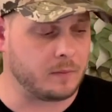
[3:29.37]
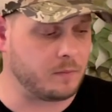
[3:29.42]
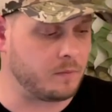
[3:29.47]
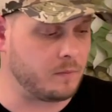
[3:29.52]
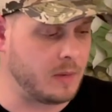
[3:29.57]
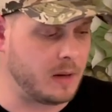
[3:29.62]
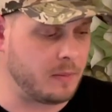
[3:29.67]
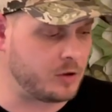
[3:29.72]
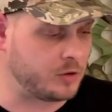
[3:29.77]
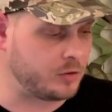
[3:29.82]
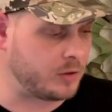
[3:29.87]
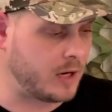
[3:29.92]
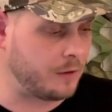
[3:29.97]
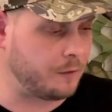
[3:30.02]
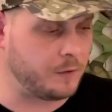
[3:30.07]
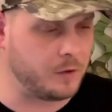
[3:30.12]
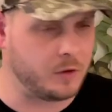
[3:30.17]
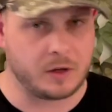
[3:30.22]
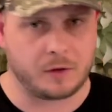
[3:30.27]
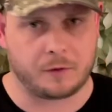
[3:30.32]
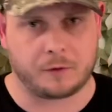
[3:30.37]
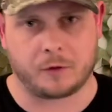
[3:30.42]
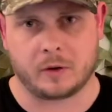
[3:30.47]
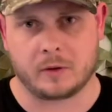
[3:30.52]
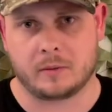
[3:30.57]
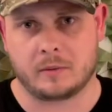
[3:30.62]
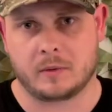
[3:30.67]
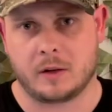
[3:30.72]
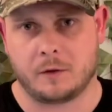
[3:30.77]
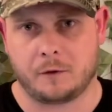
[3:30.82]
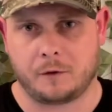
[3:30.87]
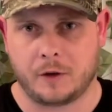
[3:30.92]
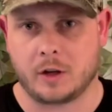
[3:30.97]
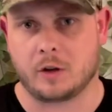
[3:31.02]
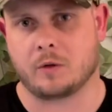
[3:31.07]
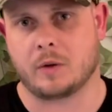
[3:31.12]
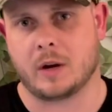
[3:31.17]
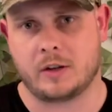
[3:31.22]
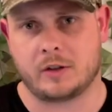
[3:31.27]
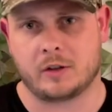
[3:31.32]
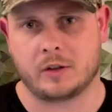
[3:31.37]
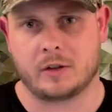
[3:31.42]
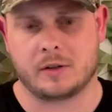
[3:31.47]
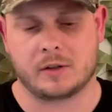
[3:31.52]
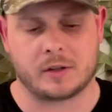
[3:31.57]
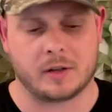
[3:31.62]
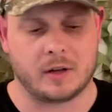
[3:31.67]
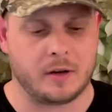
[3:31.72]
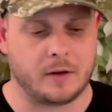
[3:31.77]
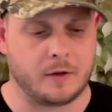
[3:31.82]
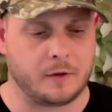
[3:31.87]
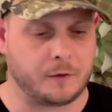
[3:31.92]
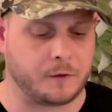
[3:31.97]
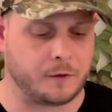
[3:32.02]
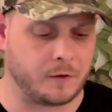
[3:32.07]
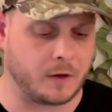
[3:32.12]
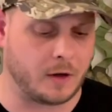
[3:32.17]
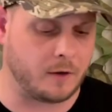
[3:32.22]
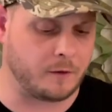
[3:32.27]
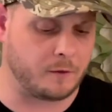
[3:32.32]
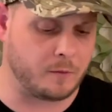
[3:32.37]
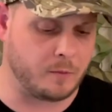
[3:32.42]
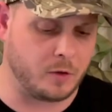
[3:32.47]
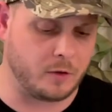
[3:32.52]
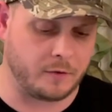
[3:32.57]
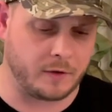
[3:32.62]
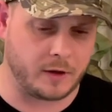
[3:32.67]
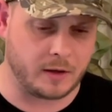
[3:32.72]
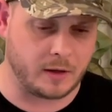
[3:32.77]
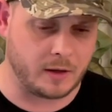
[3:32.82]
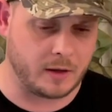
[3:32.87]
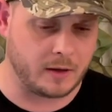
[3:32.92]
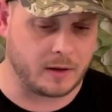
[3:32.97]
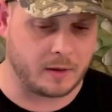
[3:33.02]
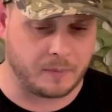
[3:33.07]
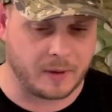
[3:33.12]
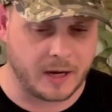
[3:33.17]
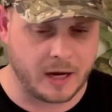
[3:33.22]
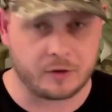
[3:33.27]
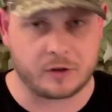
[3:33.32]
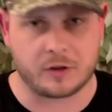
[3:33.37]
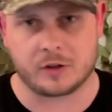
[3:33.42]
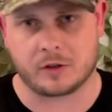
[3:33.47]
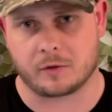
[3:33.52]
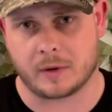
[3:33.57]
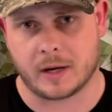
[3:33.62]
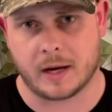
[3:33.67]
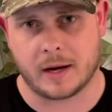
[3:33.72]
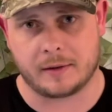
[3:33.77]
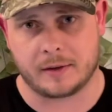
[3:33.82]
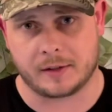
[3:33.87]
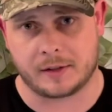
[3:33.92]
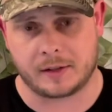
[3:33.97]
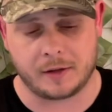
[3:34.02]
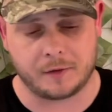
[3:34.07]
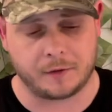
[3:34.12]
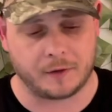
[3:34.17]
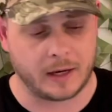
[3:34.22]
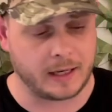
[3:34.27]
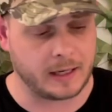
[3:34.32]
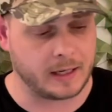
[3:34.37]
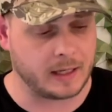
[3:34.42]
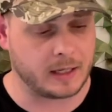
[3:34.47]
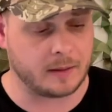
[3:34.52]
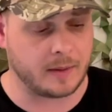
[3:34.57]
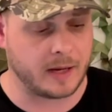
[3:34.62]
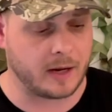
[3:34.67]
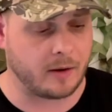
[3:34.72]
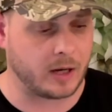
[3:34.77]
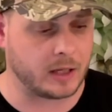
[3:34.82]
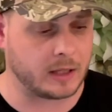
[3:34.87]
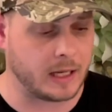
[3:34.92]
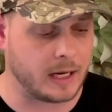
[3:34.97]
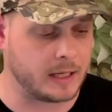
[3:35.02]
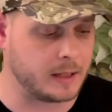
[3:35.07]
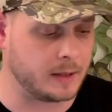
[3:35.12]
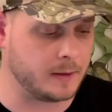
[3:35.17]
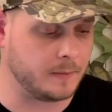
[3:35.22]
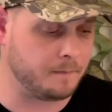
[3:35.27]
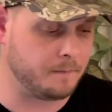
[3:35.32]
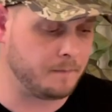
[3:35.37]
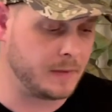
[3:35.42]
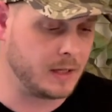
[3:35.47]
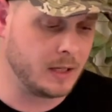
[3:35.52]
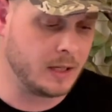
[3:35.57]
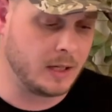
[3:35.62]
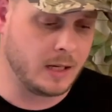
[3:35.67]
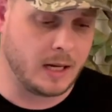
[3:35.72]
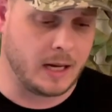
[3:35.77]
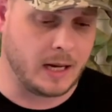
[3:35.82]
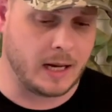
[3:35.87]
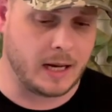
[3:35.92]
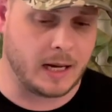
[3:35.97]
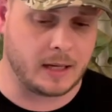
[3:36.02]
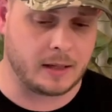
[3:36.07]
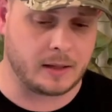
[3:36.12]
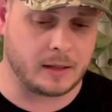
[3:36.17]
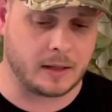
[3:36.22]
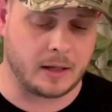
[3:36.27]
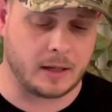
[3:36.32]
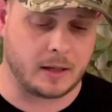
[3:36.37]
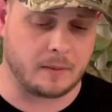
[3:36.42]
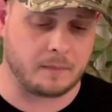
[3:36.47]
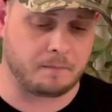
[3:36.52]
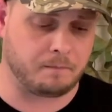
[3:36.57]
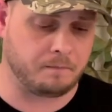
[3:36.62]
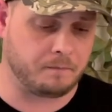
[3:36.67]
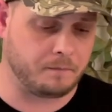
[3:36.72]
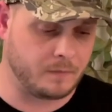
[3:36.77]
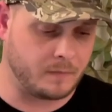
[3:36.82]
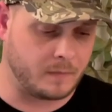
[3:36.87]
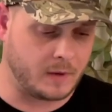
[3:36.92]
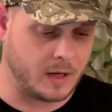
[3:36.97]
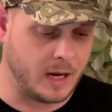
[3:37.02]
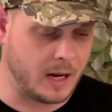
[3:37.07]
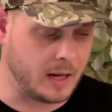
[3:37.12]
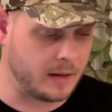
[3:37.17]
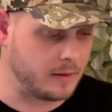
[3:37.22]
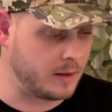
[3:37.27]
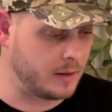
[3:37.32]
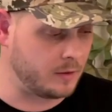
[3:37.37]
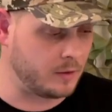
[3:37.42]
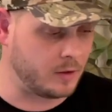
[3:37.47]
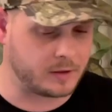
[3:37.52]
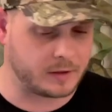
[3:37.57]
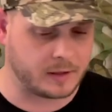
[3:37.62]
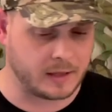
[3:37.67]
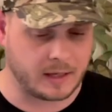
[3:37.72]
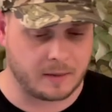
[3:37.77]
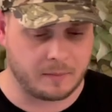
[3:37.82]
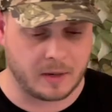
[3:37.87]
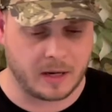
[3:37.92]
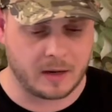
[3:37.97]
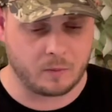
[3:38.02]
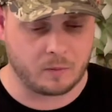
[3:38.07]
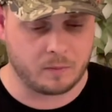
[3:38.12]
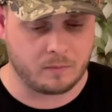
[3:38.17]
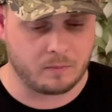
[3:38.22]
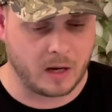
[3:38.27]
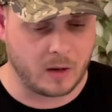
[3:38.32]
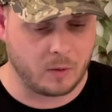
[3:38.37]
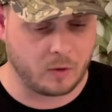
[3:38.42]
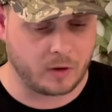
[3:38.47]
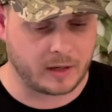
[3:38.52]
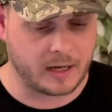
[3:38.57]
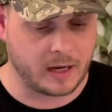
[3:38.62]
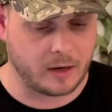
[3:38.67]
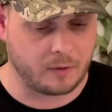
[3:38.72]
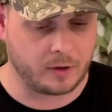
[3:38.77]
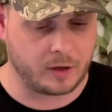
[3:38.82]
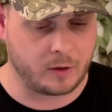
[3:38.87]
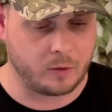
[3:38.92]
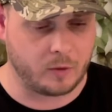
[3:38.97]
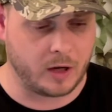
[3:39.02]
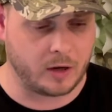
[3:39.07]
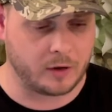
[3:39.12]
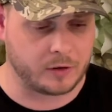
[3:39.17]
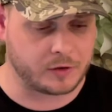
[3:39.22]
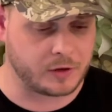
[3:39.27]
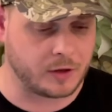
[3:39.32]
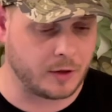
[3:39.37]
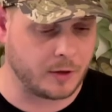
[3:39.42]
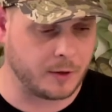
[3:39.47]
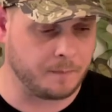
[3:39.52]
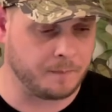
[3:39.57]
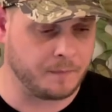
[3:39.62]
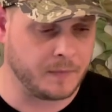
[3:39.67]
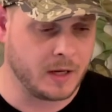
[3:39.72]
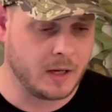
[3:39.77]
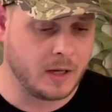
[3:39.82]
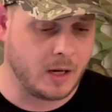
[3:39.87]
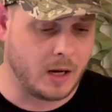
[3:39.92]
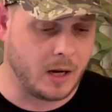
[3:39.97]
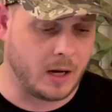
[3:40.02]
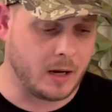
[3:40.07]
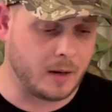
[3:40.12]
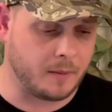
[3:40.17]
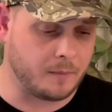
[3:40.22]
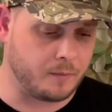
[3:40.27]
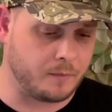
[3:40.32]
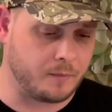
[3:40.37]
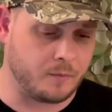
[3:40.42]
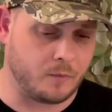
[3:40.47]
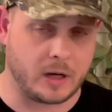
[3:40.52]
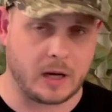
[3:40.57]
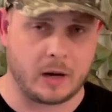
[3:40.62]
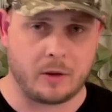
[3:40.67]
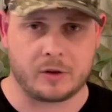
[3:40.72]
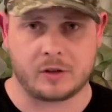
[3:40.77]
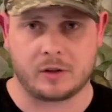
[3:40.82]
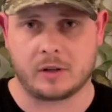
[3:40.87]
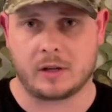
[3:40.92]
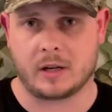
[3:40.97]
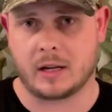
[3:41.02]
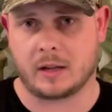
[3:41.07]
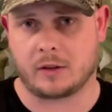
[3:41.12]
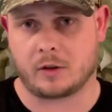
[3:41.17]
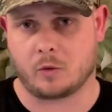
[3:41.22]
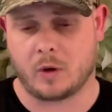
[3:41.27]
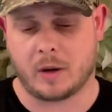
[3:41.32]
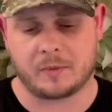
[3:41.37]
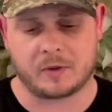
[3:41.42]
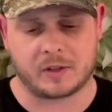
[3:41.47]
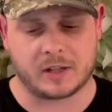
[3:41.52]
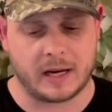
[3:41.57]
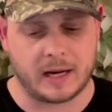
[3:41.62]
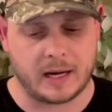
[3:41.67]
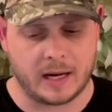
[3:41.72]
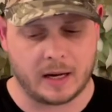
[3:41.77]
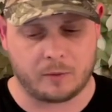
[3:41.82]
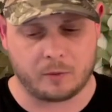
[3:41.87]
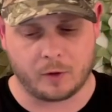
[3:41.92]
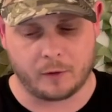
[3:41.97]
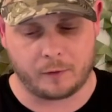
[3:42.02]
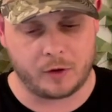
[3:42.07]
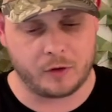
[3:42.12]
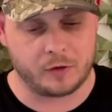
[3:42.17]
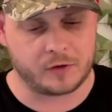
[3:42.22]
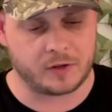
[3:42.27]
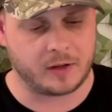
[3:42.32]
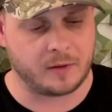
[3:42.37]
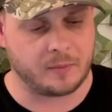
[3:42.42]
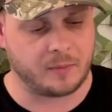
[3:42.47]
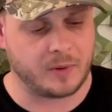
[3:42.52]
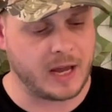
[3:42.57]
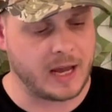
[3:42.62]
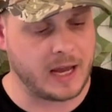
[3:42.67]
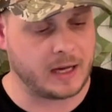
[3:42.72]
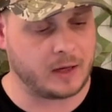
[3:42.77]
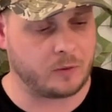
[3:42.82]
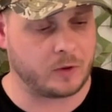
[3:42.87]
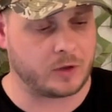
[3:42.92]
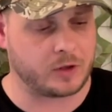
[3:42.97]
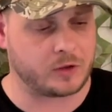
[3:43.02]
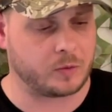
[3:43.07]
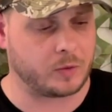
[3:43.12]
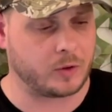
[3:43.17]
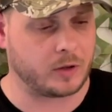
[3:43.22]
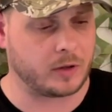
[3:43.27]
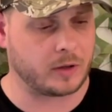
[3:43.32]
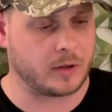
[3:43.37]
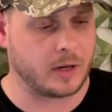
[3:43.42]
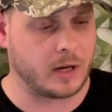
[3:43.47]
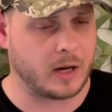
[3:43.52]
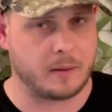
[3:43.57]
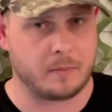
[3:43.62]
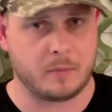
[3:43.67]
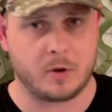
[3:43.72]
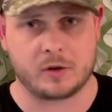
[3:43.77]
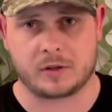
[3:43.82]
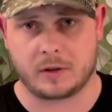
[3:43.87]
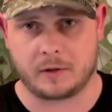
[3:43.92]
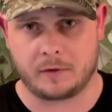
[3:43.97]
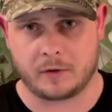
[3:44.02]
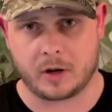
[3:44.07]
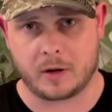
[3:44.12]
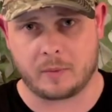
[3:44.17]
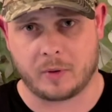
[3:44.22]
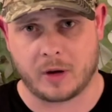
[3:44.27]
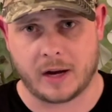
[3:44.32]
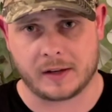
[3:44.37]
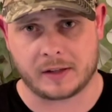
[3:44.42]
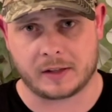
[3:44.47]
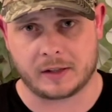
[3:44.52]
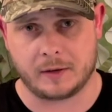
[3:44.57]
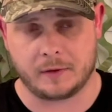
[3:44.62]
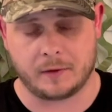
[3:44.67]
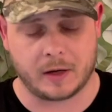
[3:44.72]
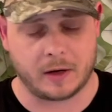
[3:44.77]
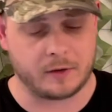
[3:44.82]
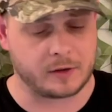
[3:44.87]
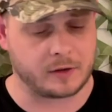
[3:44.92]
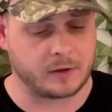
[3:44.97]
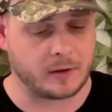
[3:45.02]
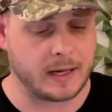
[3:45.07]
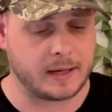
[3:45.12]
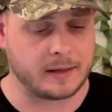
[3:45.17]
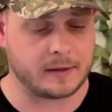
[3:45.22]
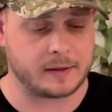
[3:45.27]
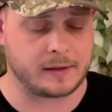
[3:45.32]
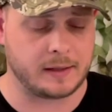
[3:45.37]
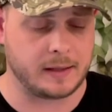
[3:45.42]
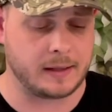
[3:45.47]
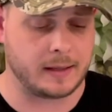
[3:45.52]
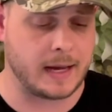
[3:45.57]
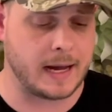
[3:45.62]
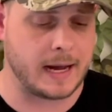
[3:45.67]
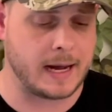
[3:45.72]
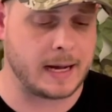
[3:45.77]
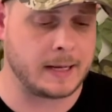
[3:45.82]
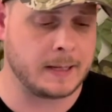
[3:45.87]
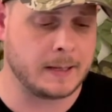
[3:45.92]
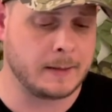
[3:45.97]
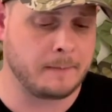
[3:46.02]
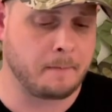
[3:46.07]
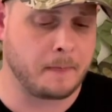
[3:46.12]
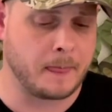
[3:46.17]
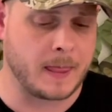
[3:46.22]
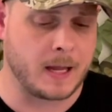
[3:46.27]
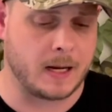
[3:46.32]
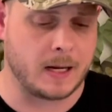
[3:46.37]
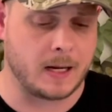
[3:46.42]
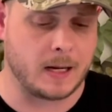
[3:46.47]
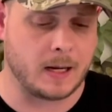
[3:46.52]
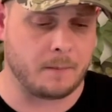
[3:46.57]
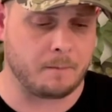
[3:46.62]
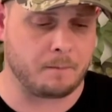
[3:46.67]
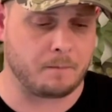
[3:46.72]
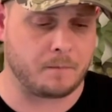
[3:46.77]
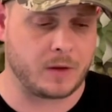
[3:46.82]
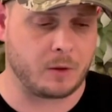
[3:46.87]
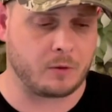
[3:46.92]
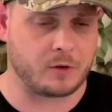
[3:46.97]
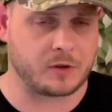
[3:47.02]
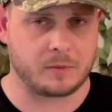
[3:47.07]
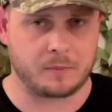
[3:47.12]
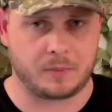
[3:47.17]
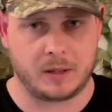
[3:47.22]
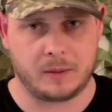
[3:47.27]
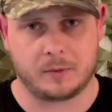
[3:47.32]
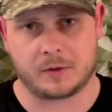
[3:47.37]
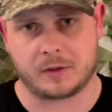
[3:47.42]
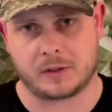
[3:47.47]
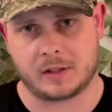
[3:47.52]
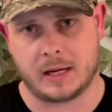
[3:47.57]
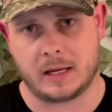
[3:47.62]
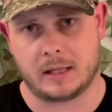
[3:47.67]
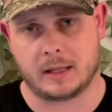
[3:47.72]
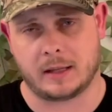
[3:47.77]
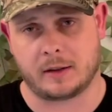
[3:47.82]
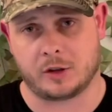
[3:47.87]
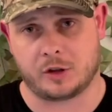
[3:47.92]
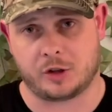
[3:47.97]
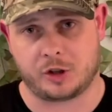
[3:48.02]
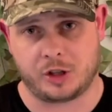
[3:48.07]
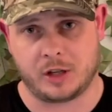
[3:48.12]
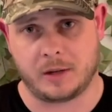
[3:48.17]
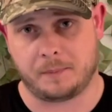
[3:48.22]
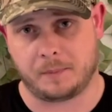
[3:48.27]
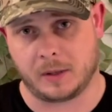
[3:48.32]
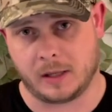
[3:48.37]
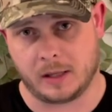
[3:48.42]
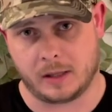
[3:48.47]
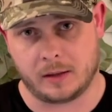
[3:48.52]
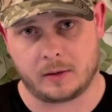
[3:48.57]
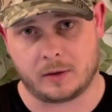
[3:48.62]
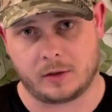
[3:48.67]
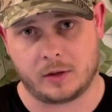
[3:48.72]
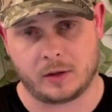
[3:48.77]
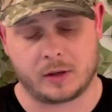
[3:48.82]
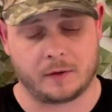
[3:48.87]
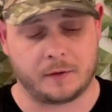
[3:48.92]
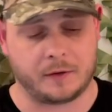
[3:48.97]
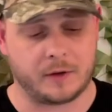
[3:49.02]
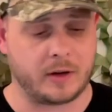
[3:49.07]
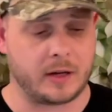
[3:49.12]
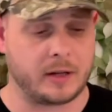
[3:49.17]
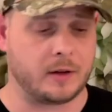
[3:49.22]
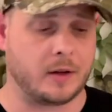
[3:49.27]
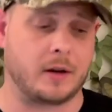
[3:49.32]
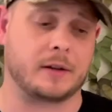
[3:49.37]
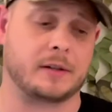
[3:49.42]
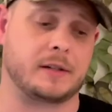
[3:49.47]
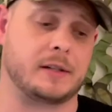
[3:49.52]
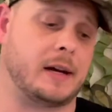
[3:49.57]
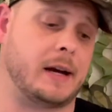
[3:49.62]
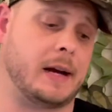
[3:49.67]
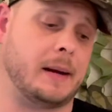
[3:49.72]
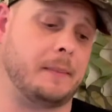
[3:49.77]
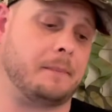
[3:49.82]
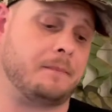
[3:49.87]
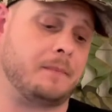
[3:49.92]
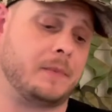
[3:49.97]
Maybe try a few different configurations of moving the pouches around to see if I can get them how I like them. And yeah, it looks like it might work out really well. So when I was looking at their website at reviews of the bag, which were mostly very positive, I was glad to see that. There were some people saying that the shipping took a very long time.